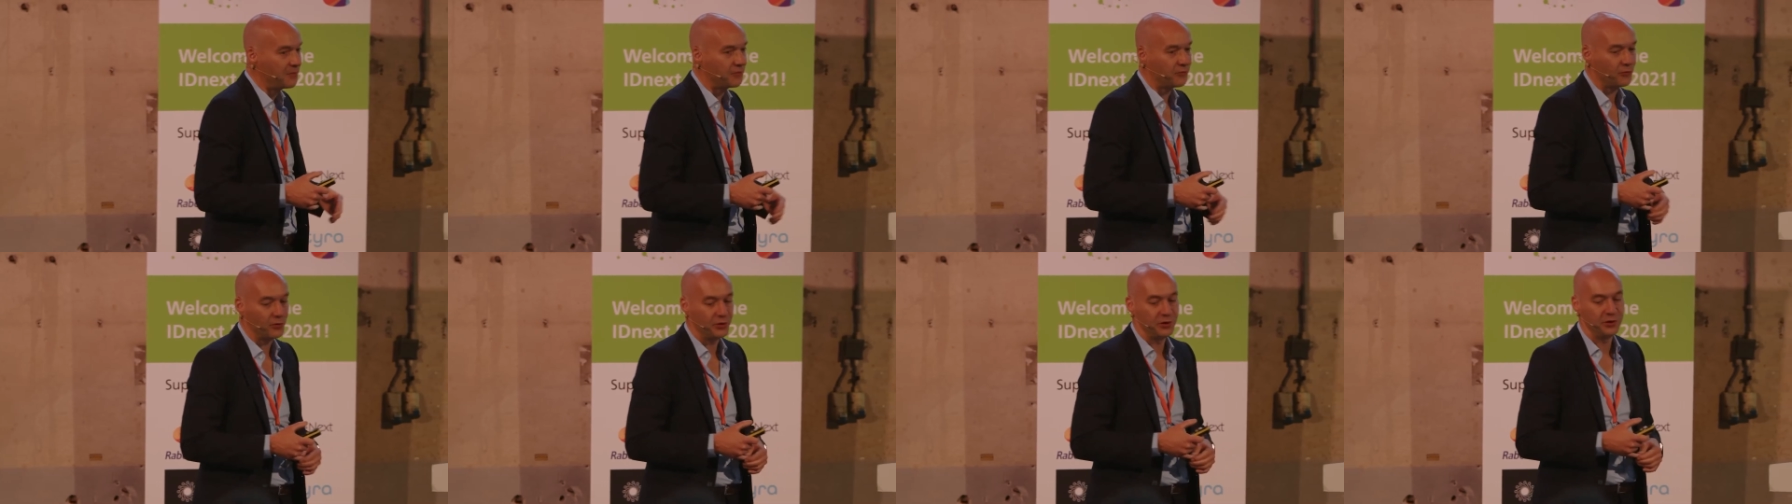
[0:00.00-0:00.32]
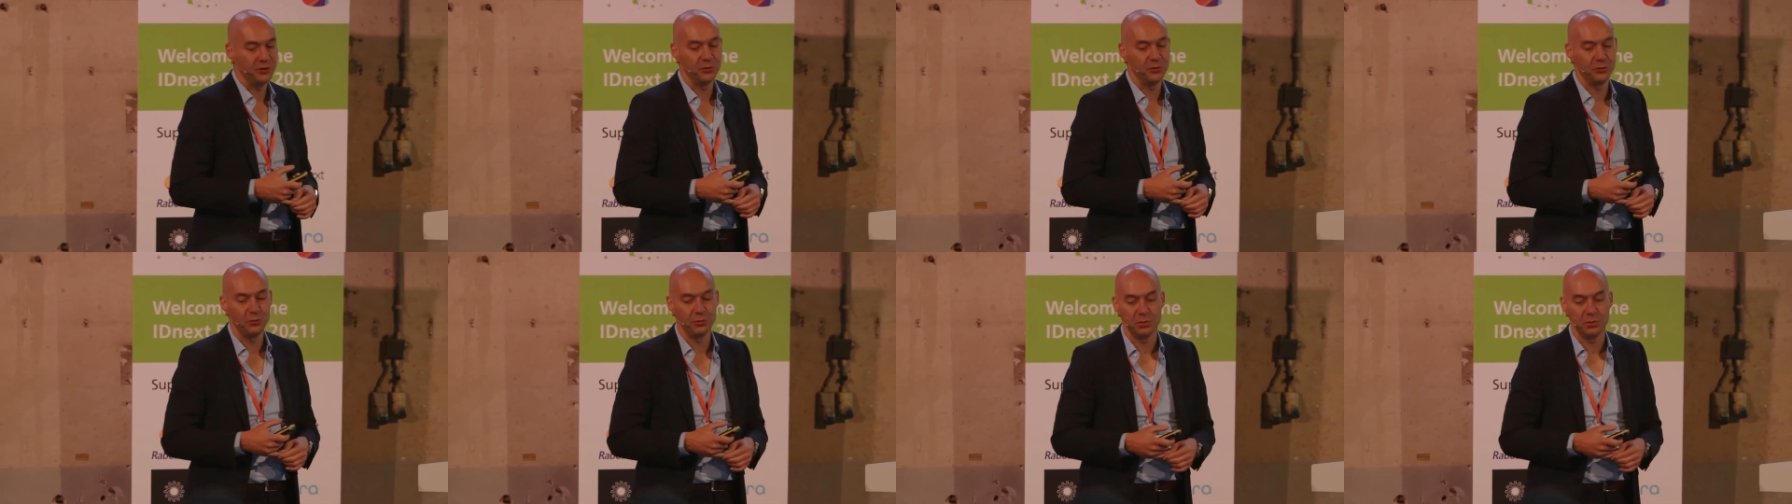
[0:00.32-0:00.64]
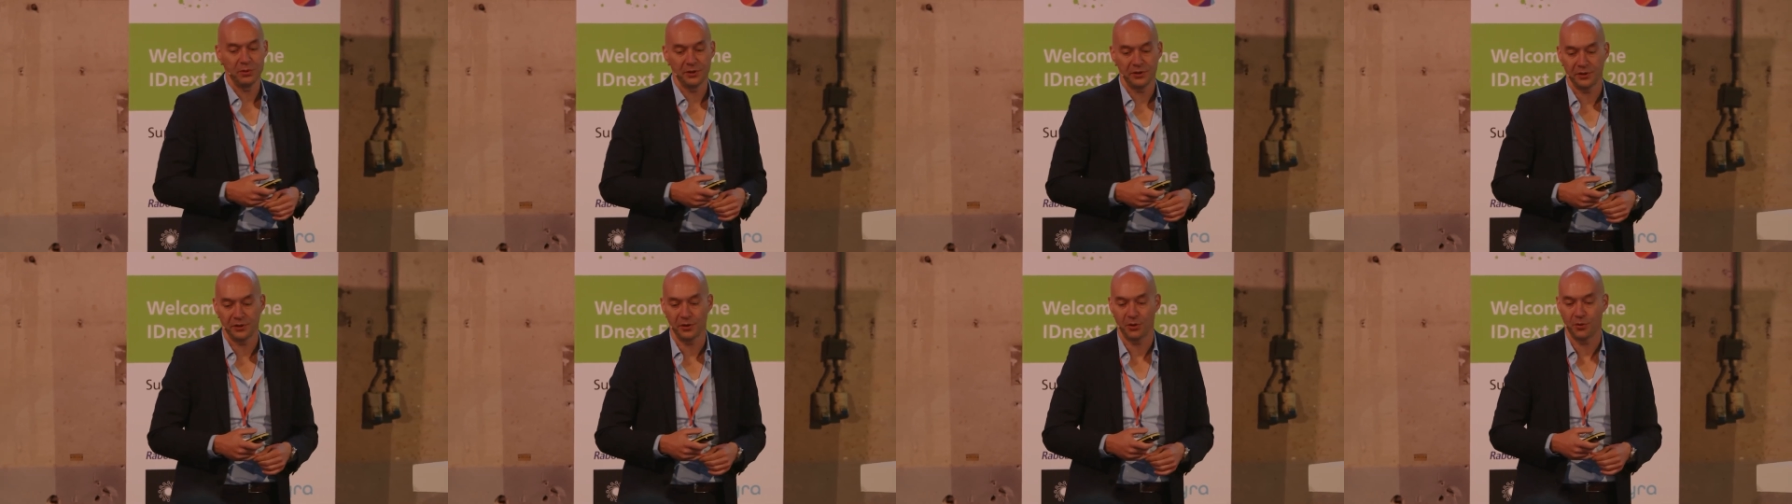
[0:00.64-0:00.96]
for a new
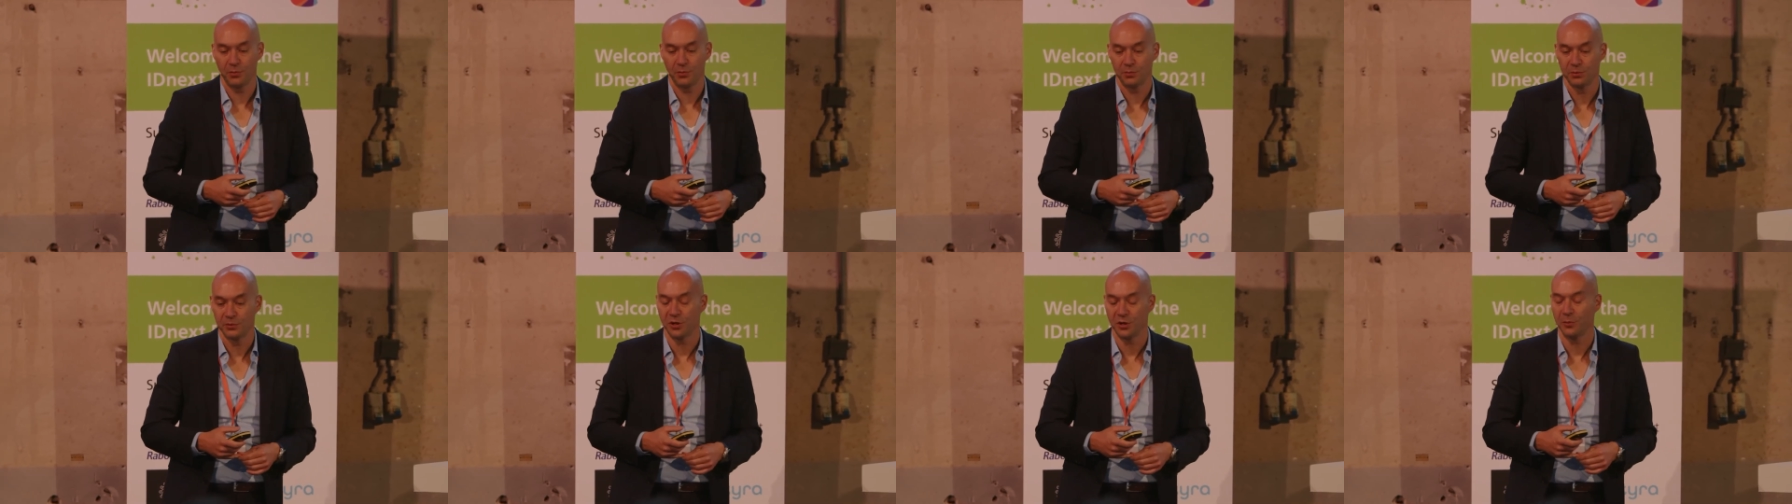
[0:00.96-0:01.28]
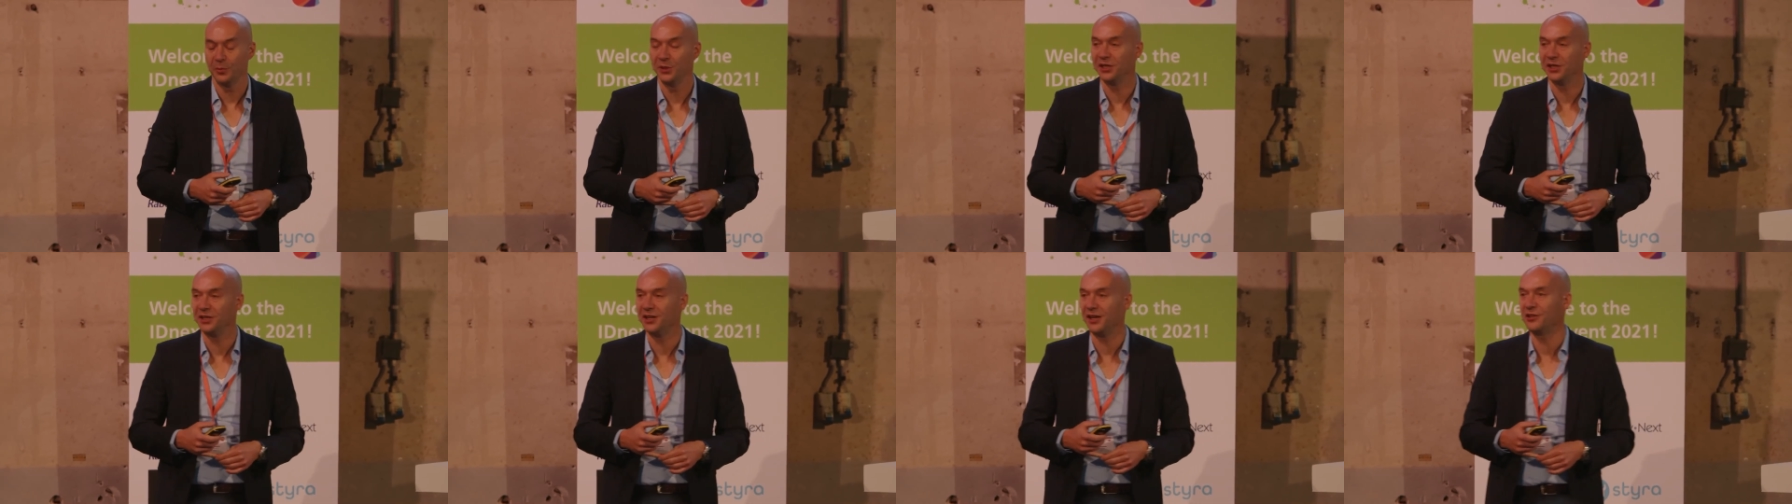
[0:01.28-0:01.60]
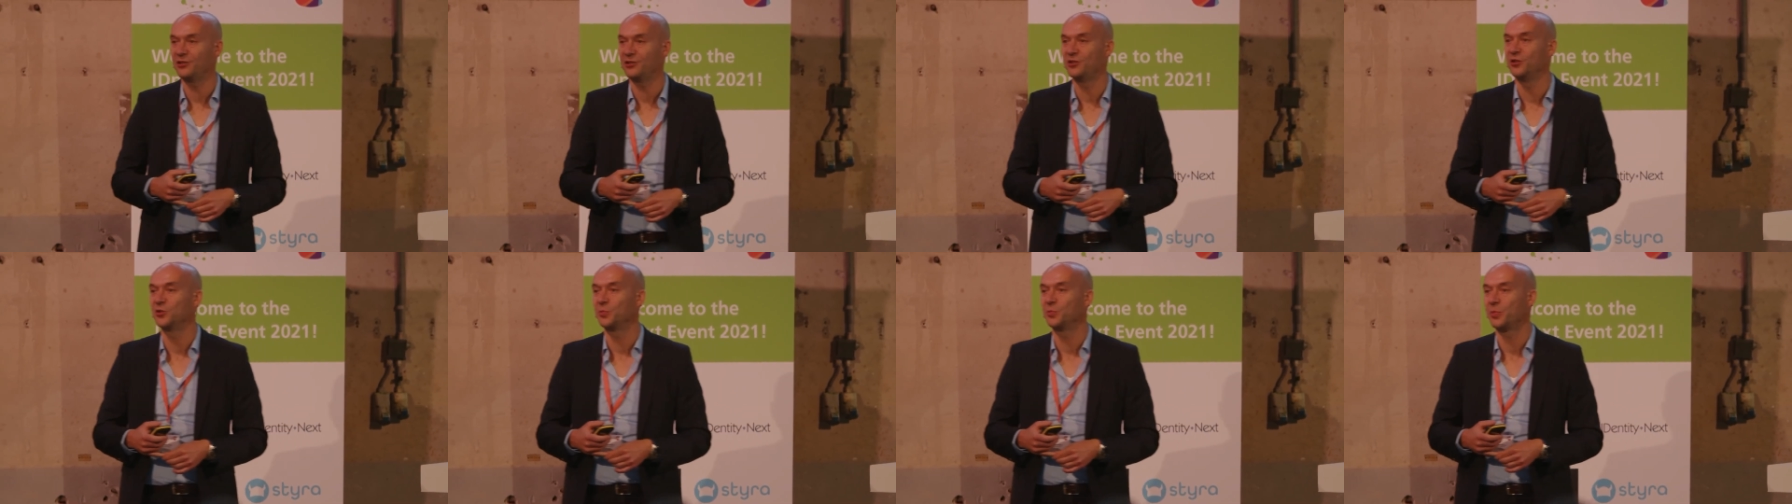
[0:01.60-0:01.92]

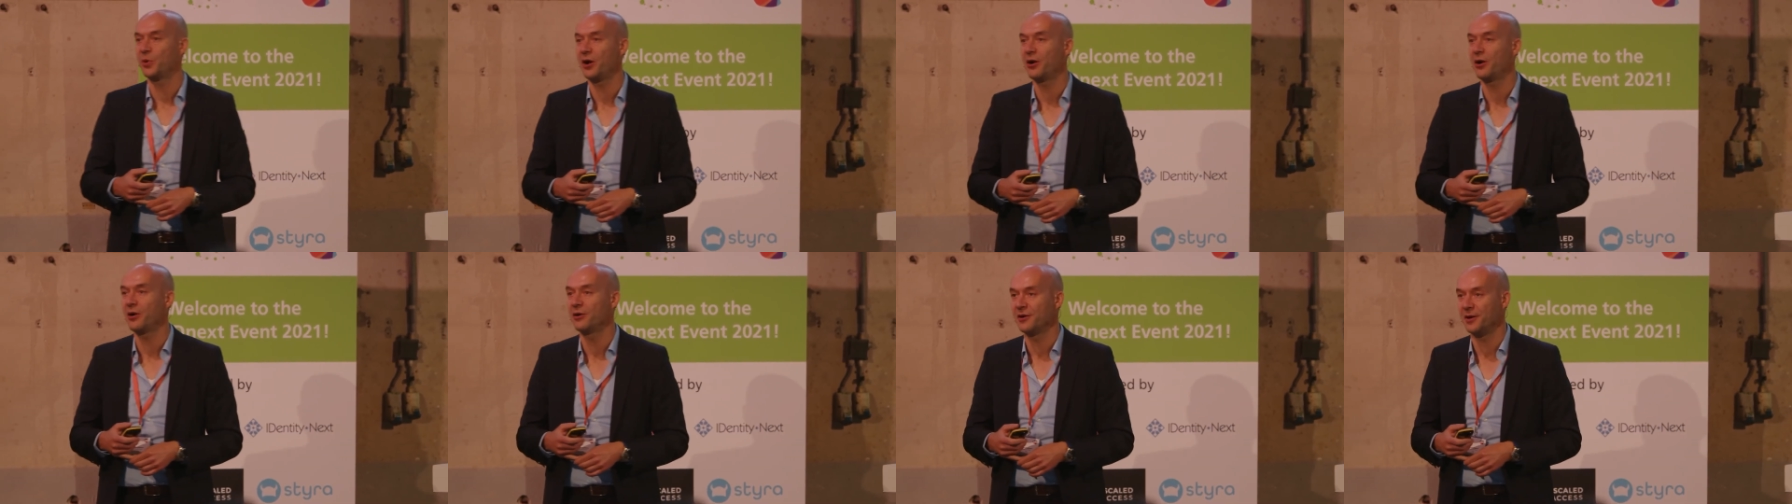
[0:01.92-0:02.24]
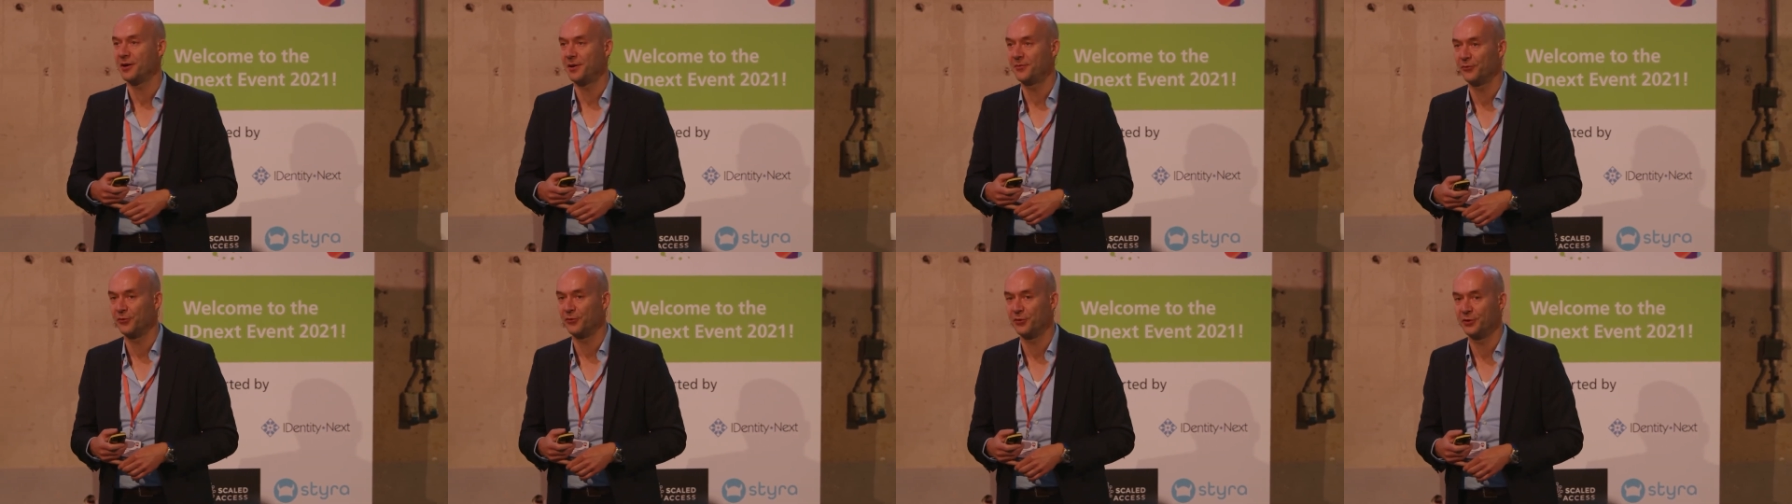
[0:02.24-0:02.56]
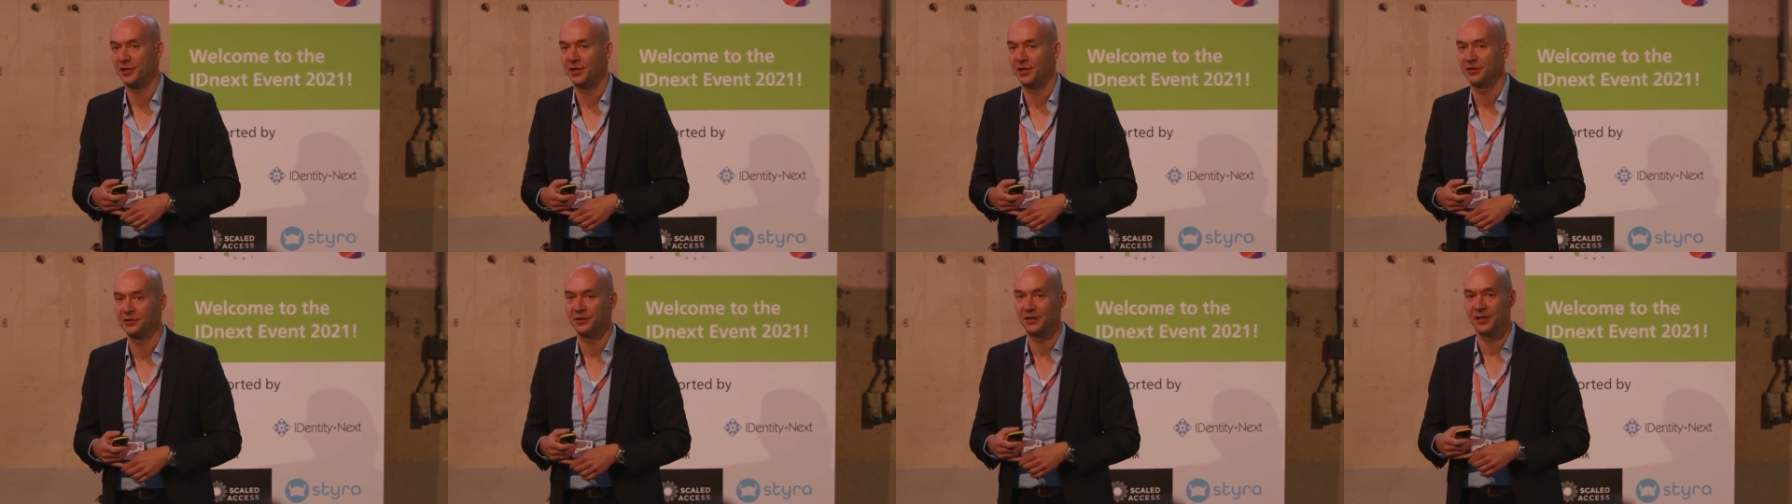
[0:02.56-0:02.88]
communications paradigm for
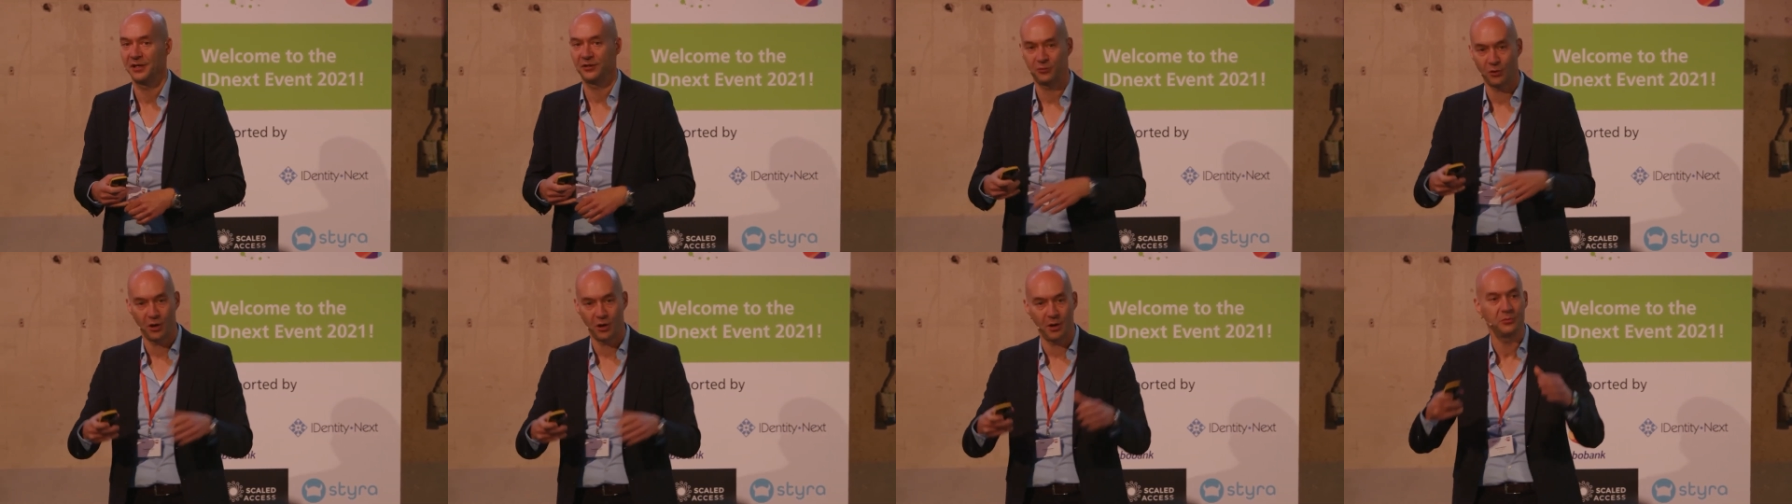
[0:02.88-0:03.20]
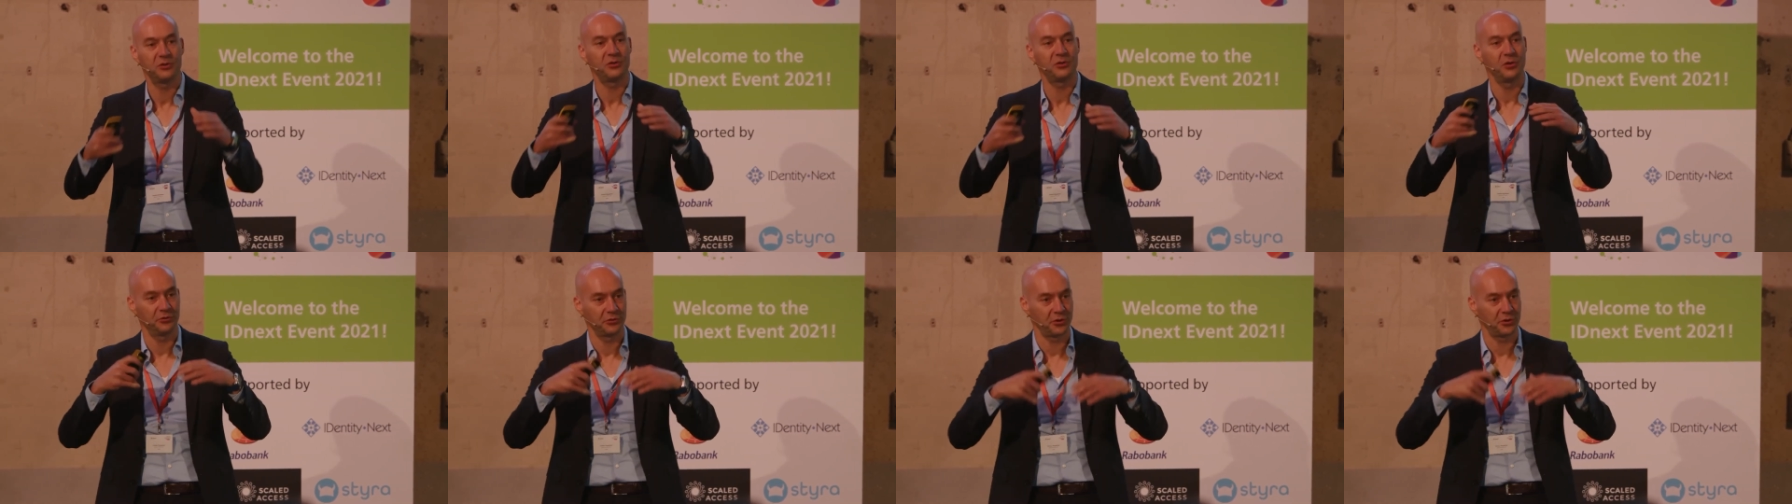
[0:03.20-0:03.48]
the internet. So I'm still